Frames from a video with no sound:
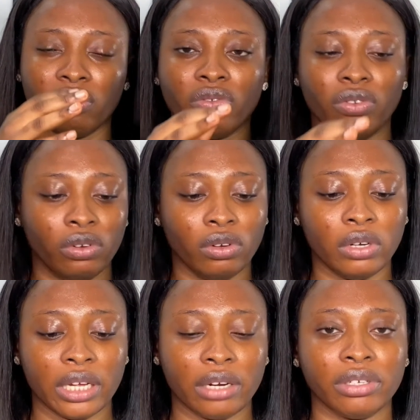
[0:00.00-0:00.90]
If you don't
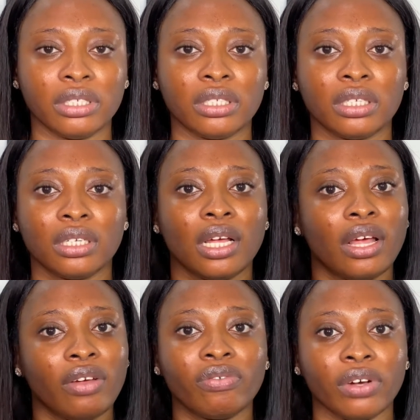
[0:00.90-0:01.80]
get it,
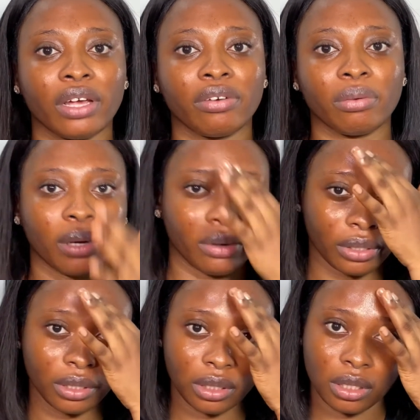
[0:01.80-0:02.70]
forget about
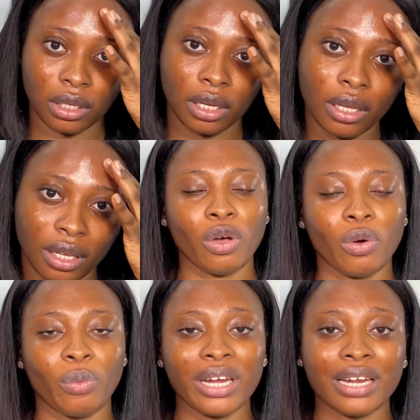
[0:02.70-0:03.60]
it. Oh,
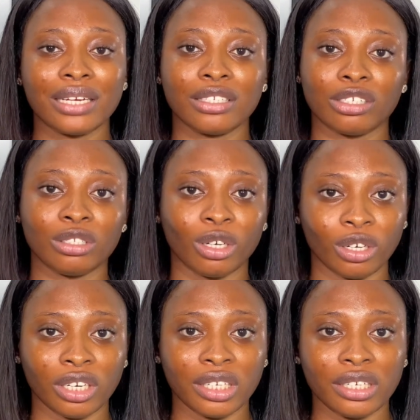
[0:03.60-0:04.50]
when that is
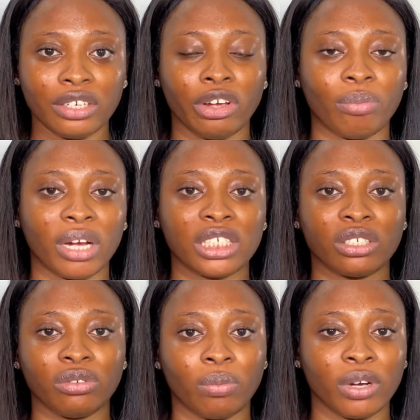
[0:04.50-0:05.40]
done, your
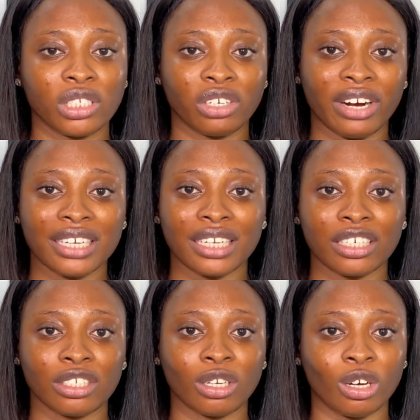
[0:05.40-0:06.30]
moisturizer
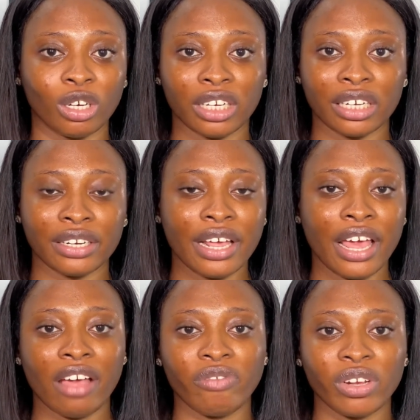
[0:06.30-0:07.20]
is on,
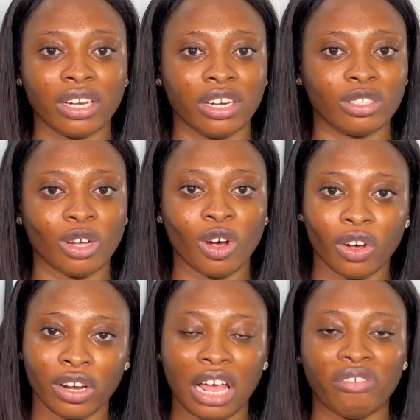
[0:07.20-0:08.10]
everything is
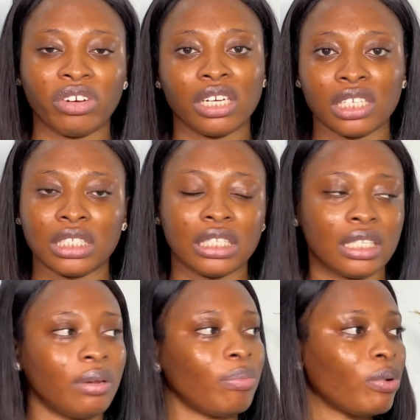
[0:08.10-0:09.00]
on, everything is
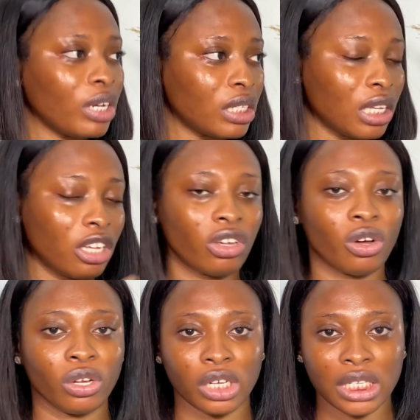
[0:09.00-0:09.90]
sitting pretty
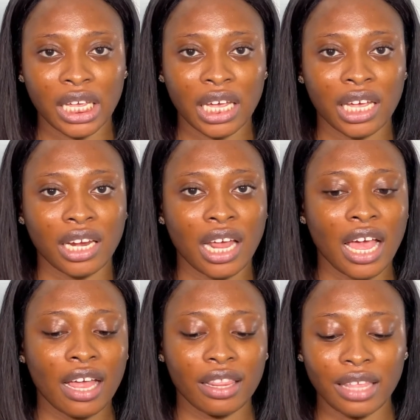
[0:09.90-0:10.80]
on your skin,
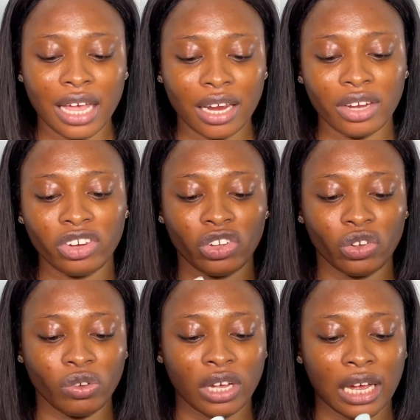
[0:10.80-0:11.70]
then
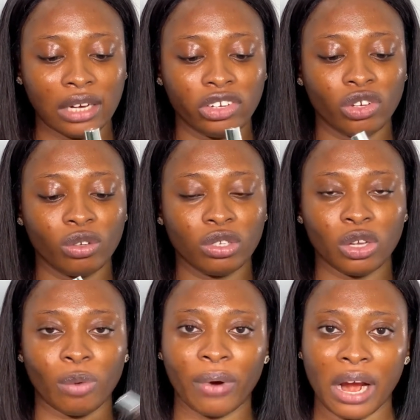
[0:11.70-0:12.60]
you can use
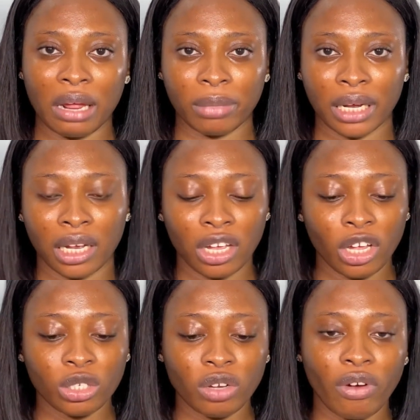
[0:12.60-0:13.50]
your primer.
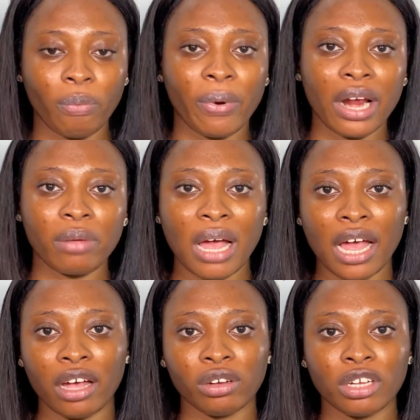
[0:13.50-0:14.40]
So for primer,
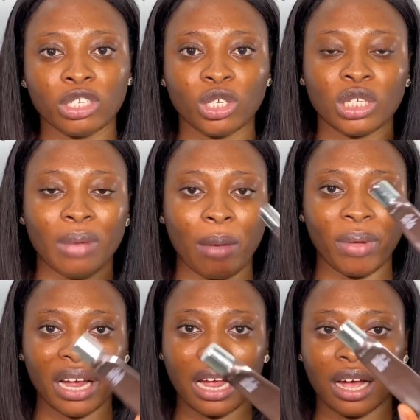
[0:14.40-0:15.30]
I always use my
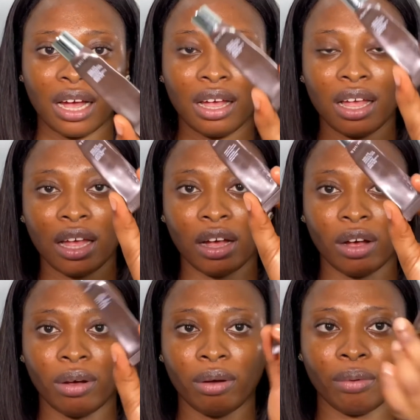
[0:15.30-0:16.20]
Becca
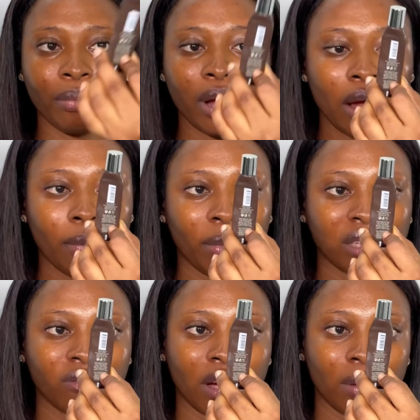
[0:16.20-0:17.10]

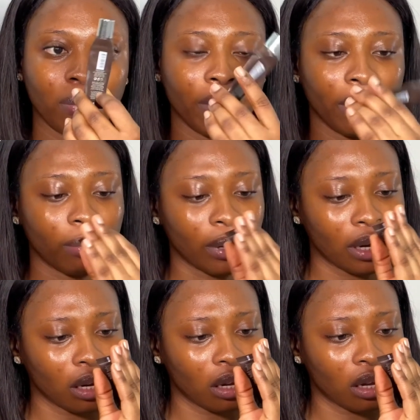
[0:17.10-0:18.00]
mattifying primer.
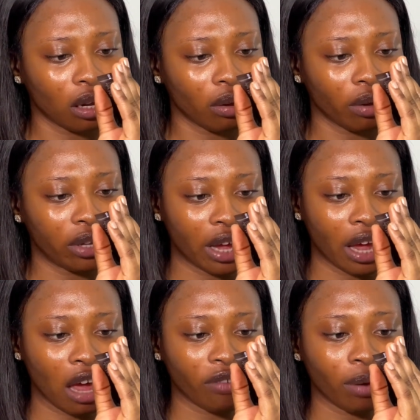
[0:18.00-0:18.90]
Yeah,
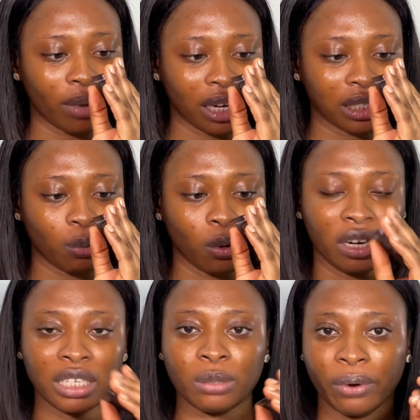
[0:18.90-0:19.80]
Ever Matte
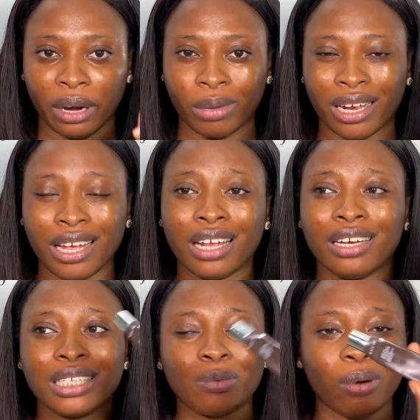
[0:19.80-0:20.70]
Poreless Primer.
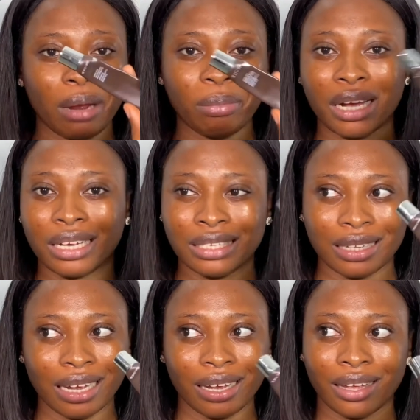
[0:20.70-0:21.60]
This primer is
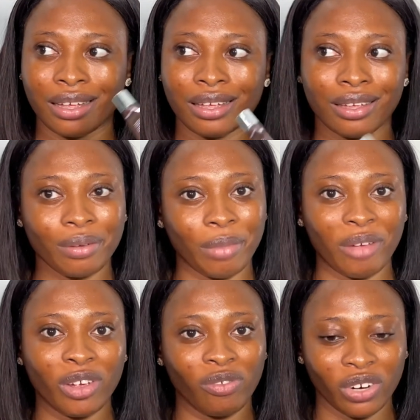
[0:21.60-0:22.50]
like my
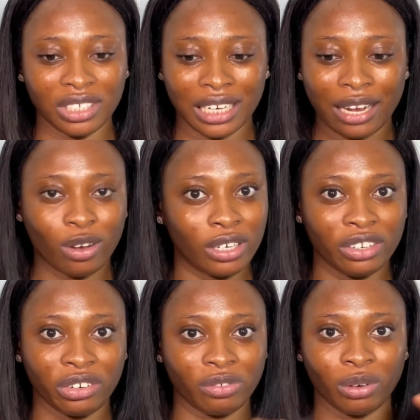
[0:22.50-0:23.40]
favorite, it's like holy
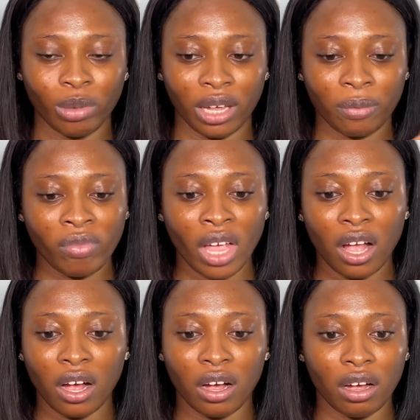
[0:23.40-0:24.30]
grail for me.
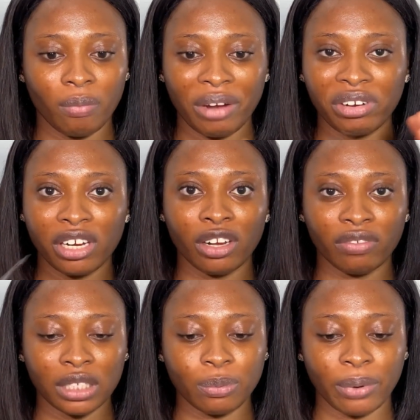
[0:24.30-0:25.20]
I really love
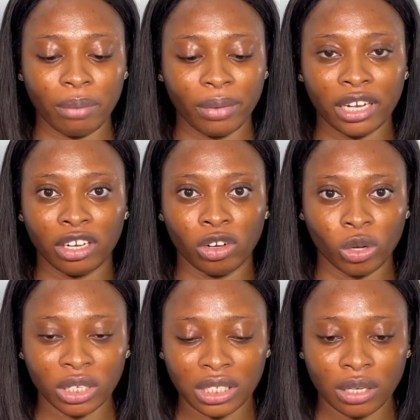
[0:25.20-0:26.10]
this primer a
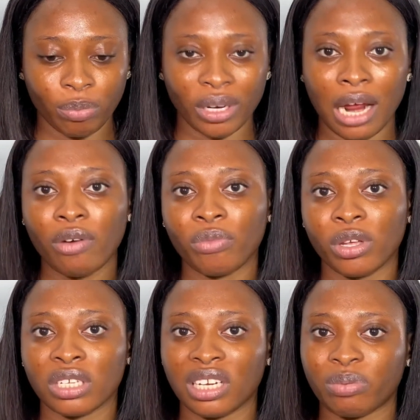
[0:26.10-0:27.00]
lot, but I won't be
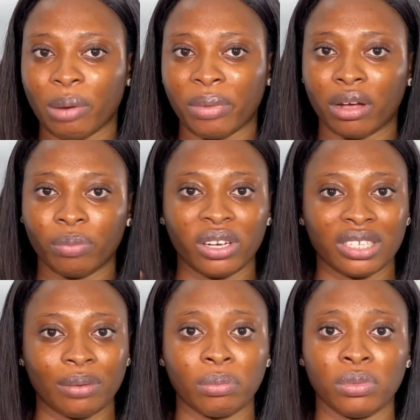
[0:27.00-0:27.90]
using this primer now because
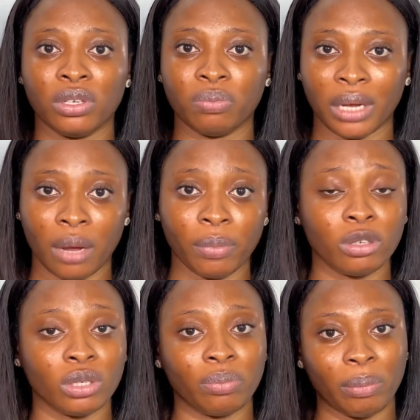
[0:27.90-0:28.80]
I'm not
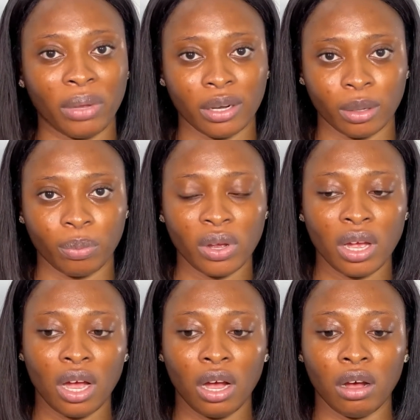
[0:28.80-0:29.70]
doing my makeup.
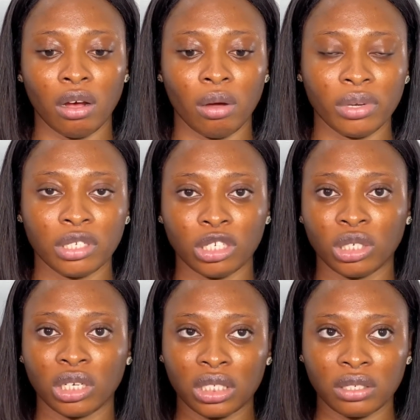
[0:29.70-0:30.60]
This is
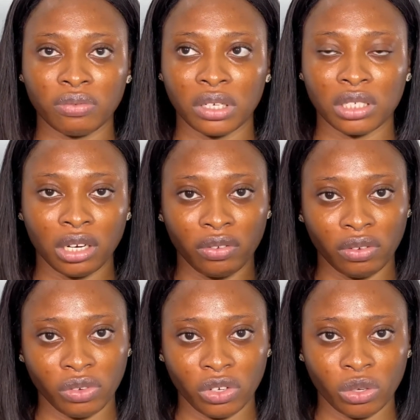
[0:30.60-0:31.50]
just for the sake of the
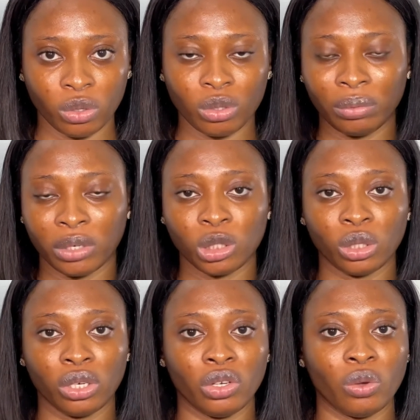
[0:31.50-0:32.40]
video, so I'm just
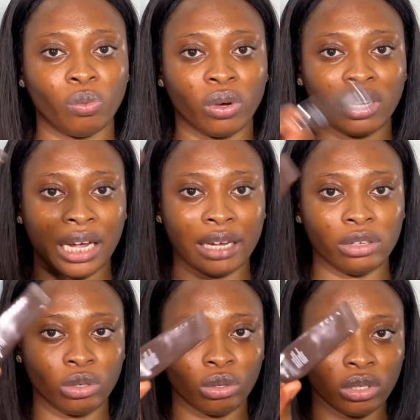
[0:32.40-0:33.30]
showing you what I
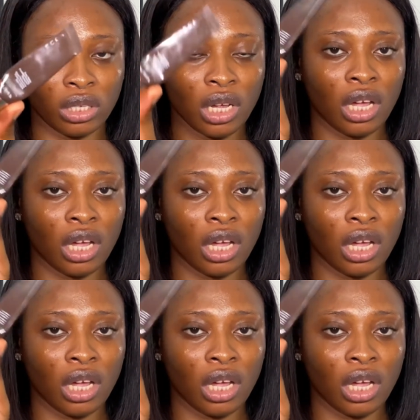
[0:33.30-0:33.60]
use.